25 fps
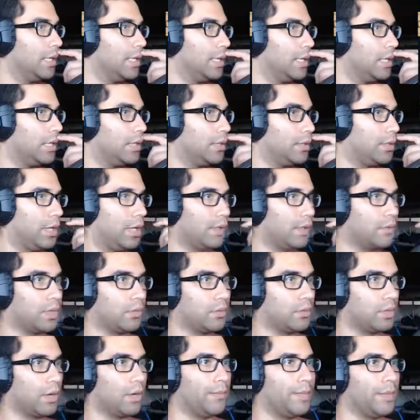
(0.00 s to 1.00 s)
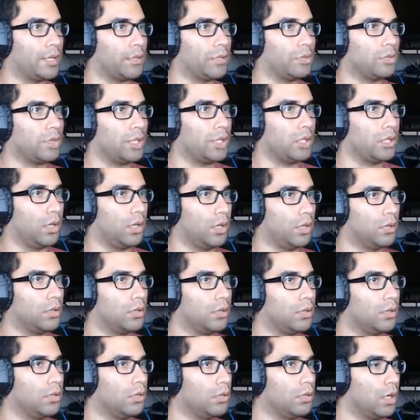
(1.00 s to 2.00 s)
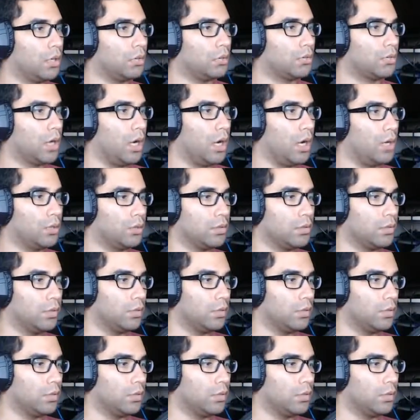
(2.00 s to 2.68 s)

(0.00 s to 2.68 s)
They have something that makes you see things. Those cats.